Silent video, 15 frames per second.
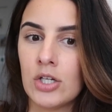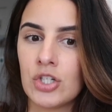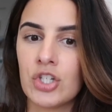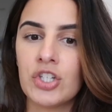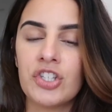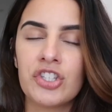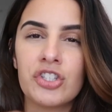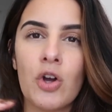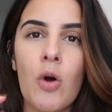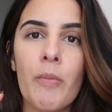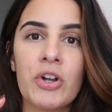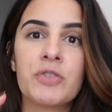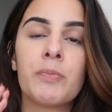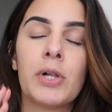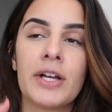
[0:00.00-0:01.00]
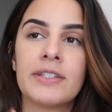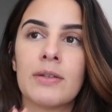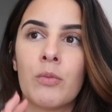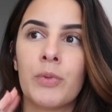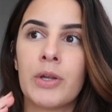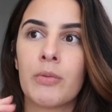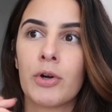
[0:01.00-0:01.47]
just so much,
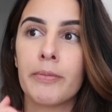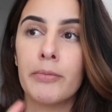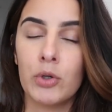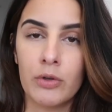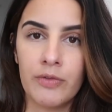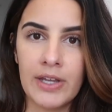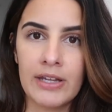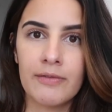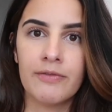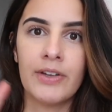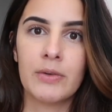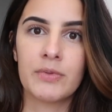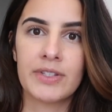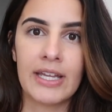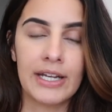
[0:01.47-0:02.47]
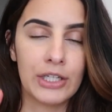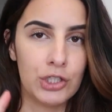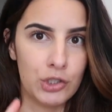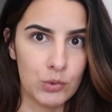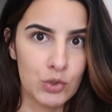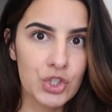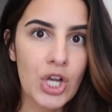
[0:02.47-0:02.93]
plus we were moving. Vin was getting a
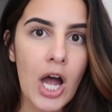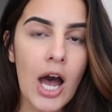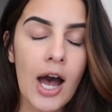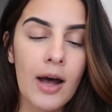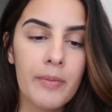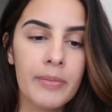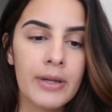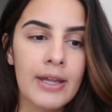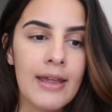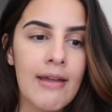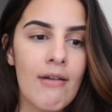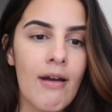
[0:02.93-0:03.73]
new job.